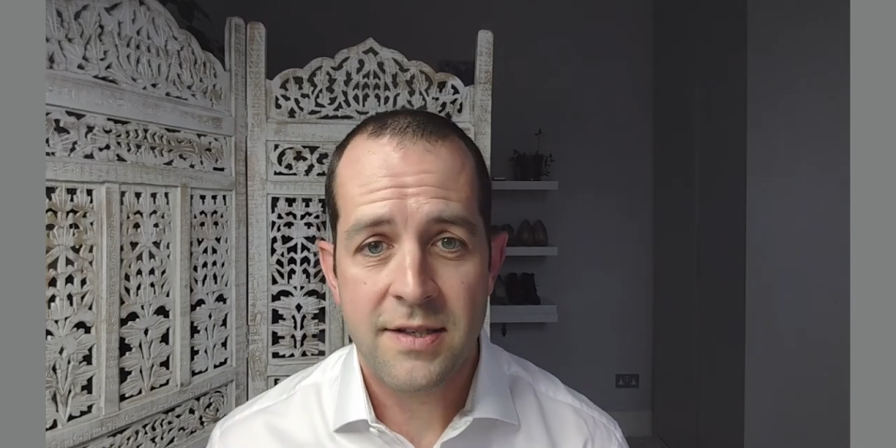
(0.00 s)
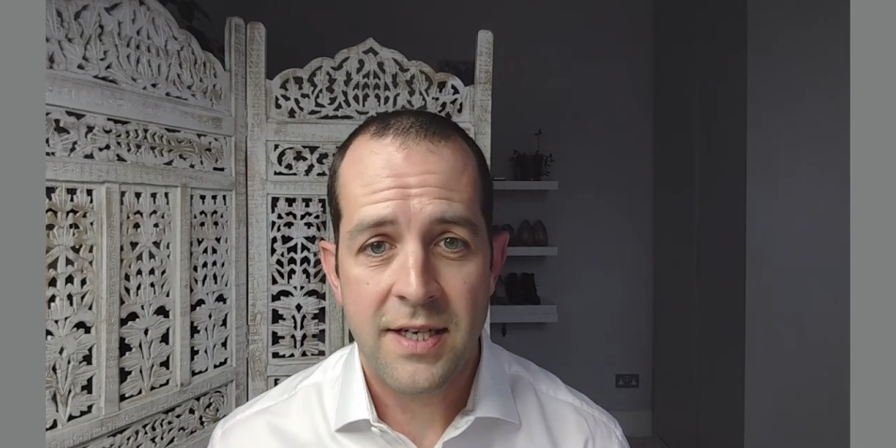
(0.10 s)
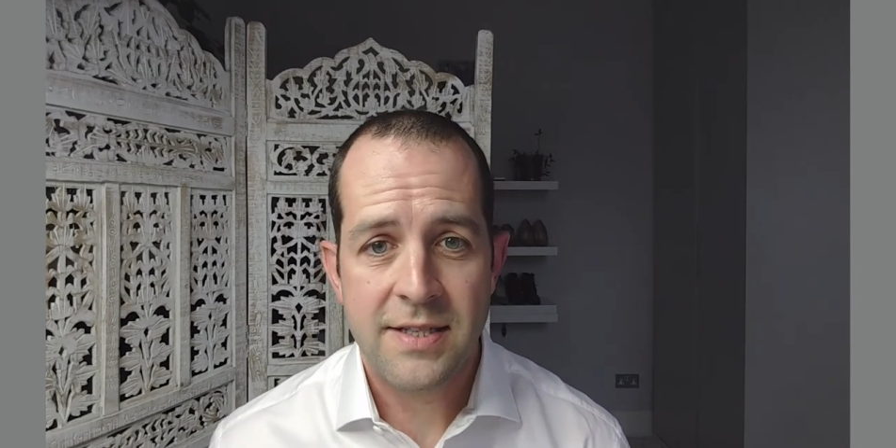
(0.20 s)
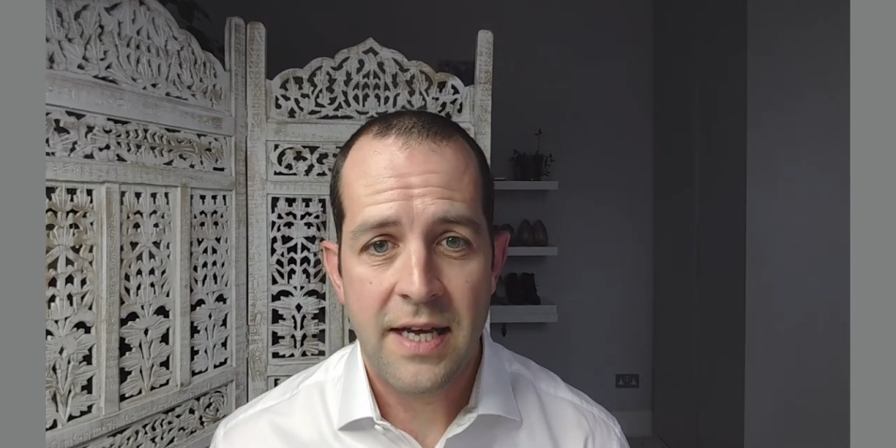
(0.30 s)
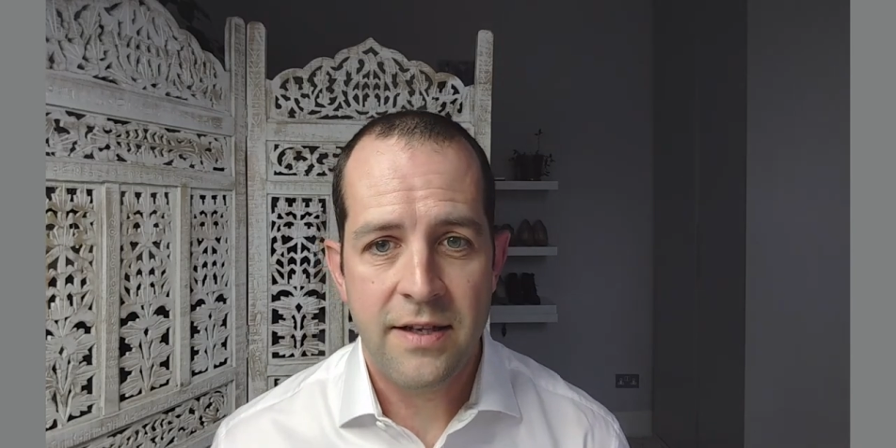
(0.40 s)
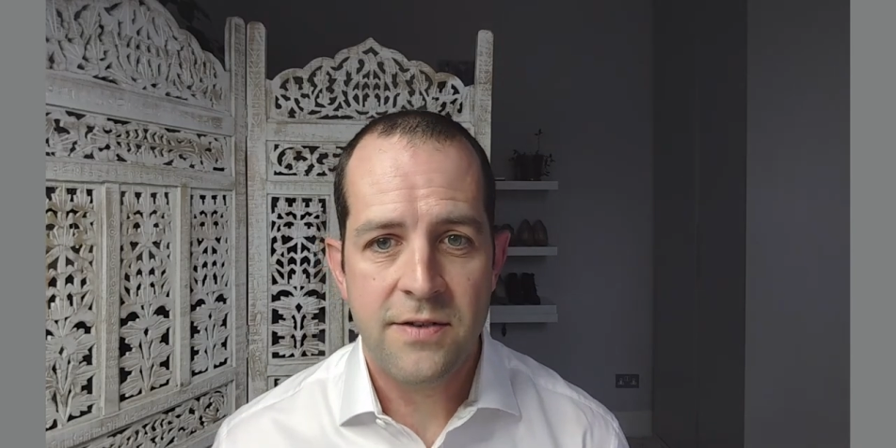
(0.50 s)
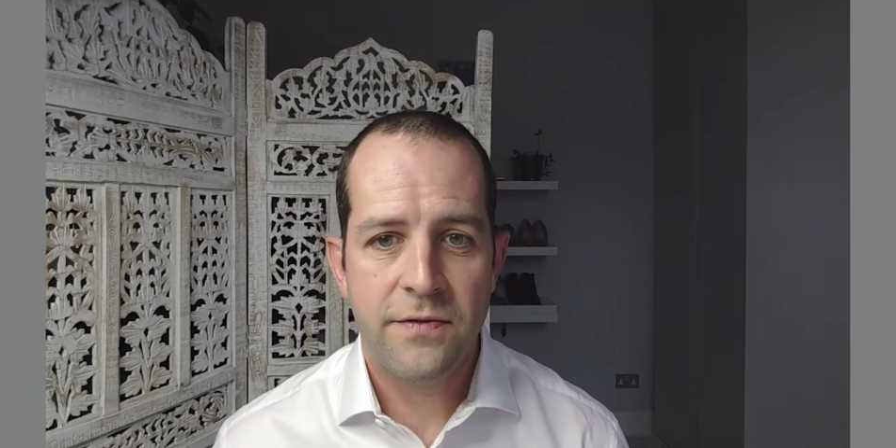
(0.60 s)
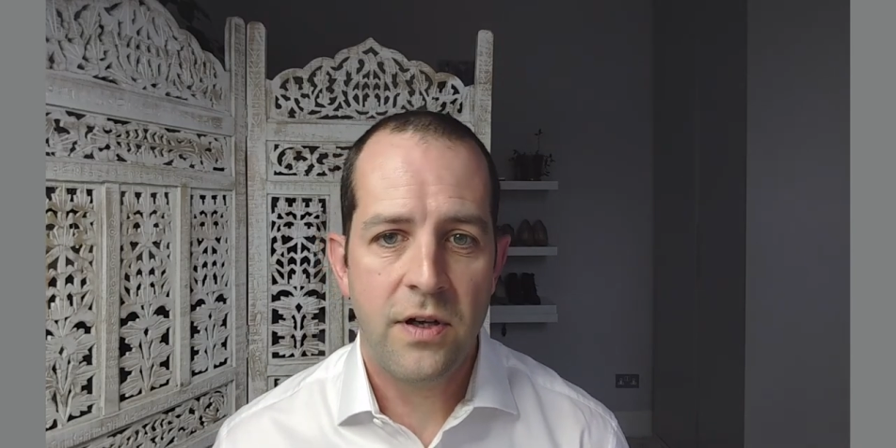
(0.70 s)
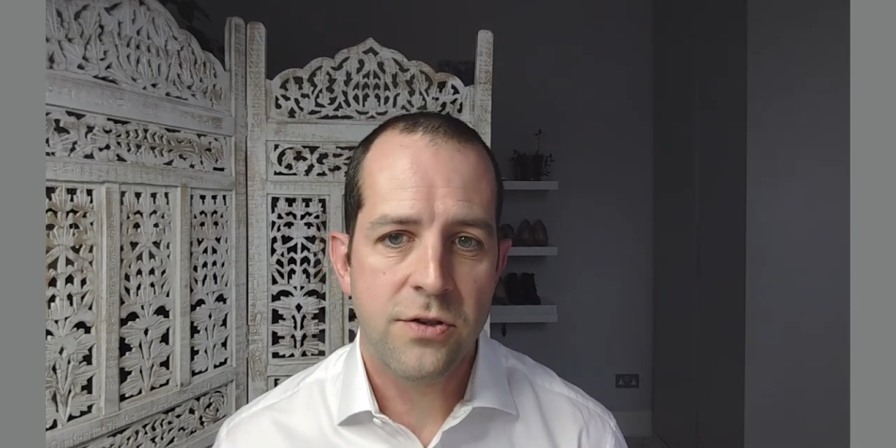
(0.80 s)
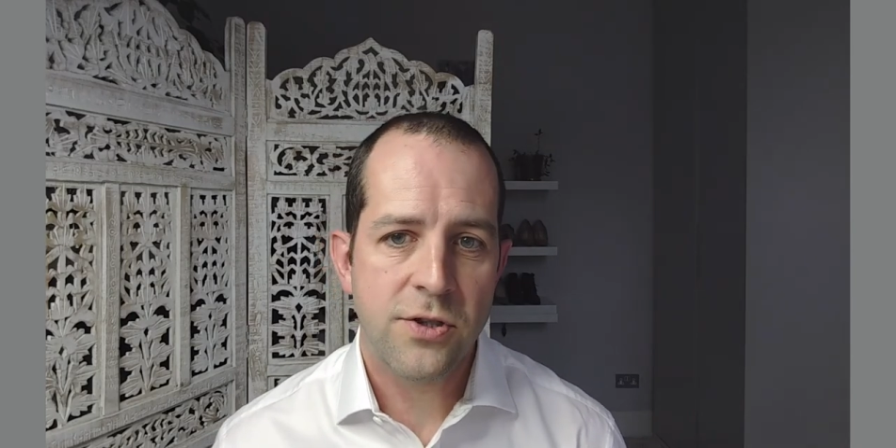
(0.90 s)
is that these
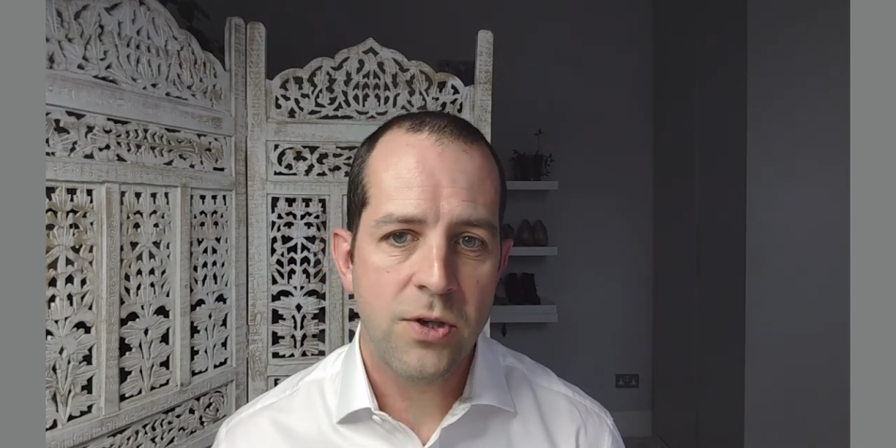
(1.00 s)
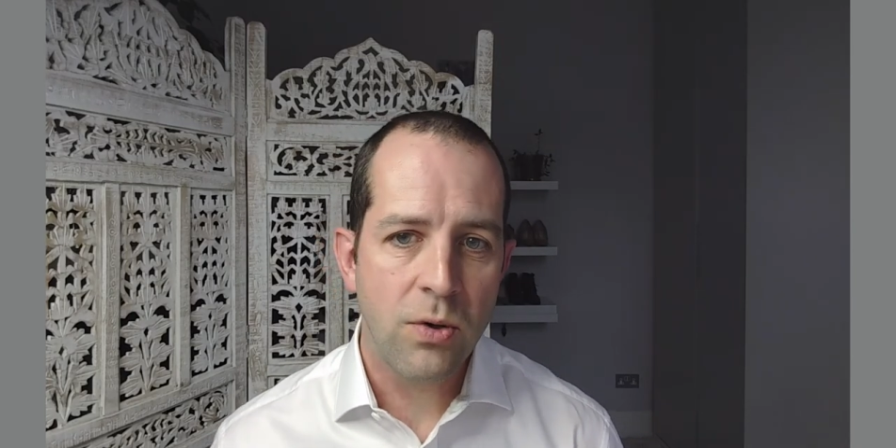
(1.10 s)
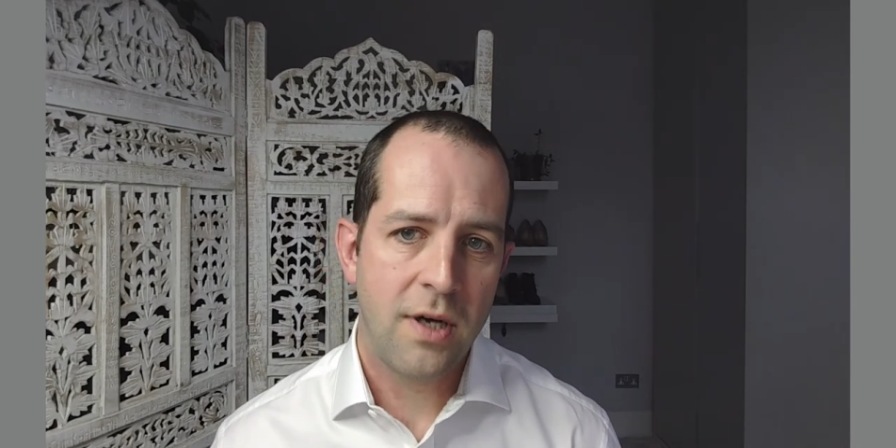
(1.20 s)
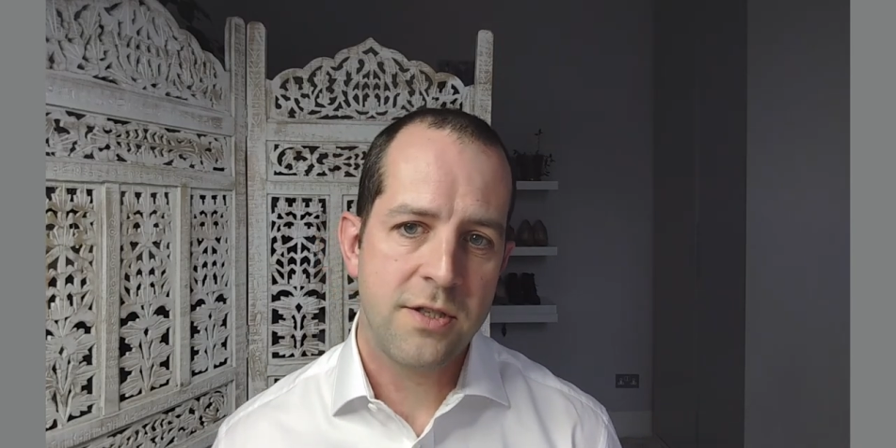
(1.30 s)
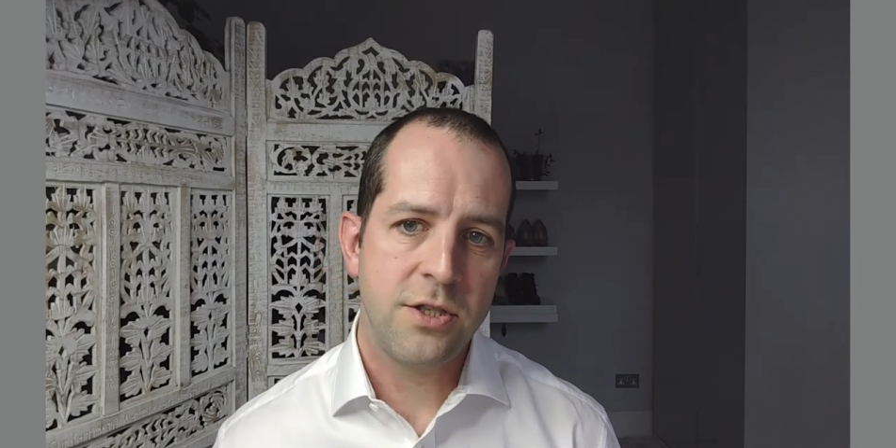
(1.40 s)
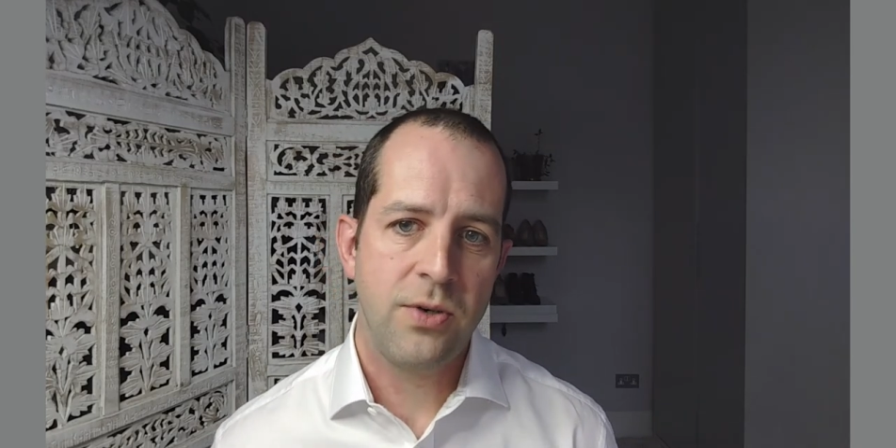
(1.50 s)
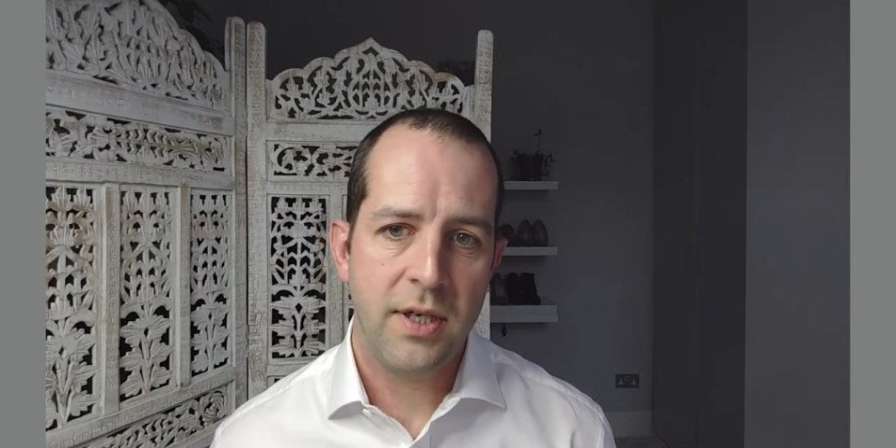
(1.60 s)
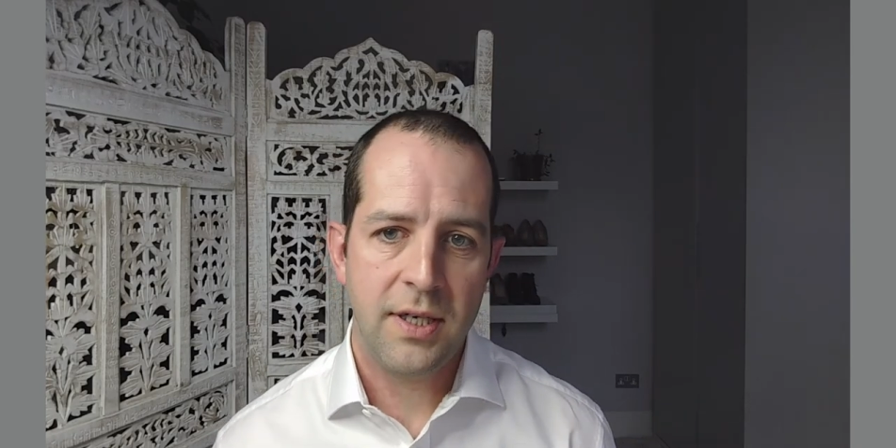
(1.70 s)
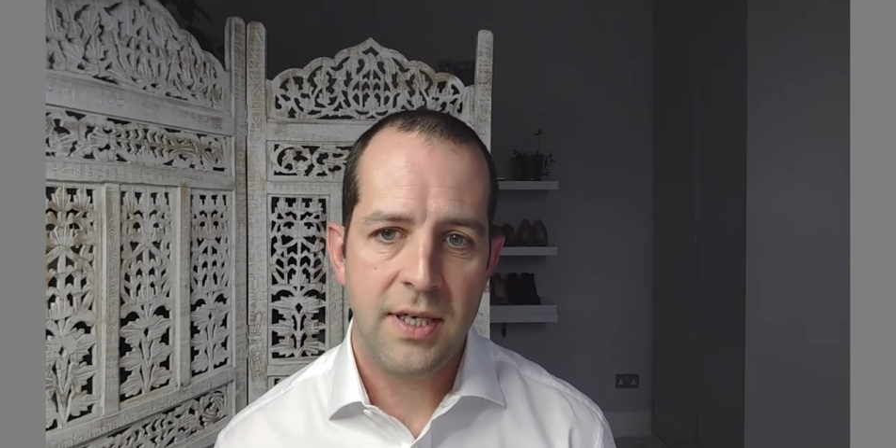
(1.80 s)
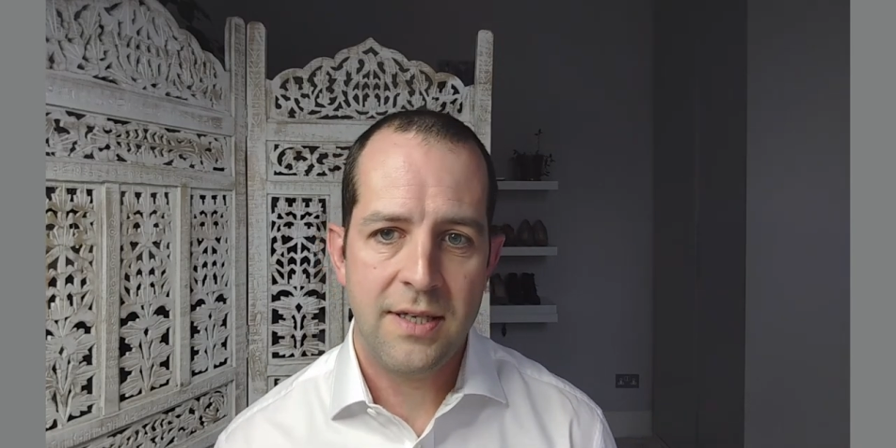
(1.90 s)
funds are so
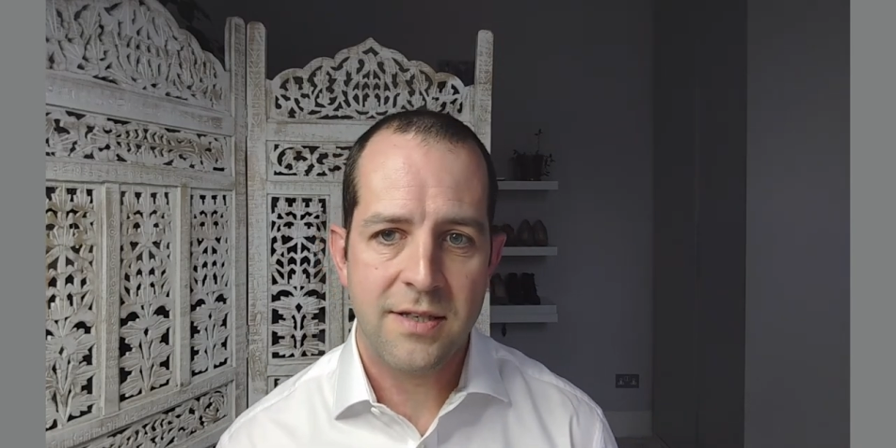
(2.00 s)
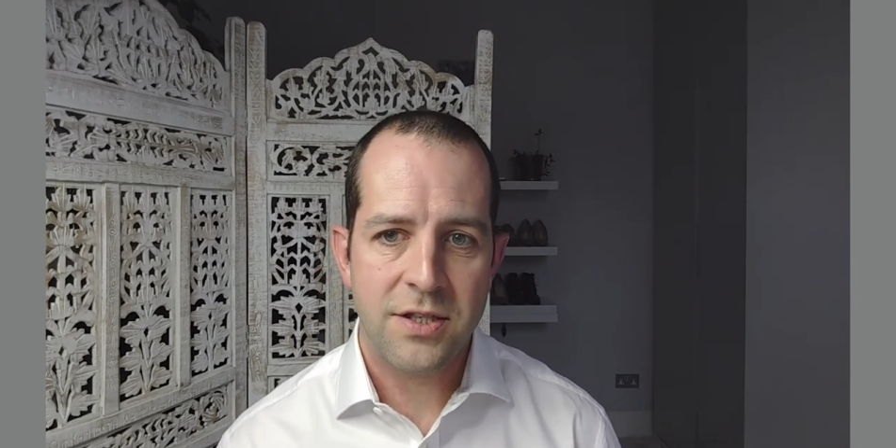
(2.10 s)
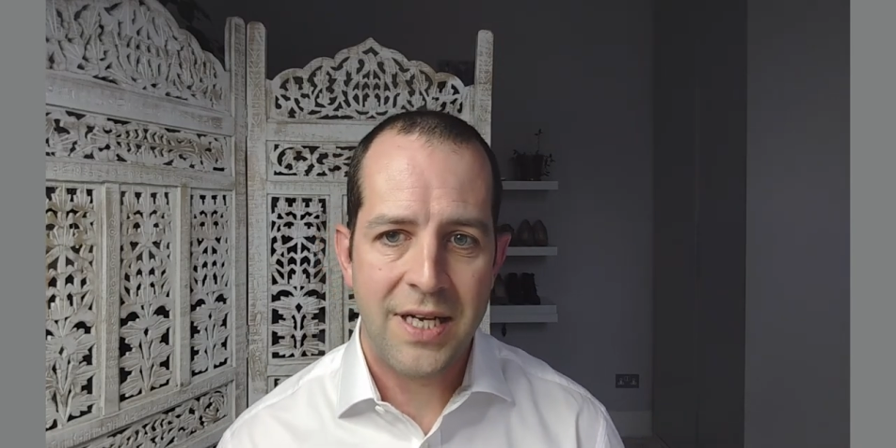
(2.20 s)
concentrated in such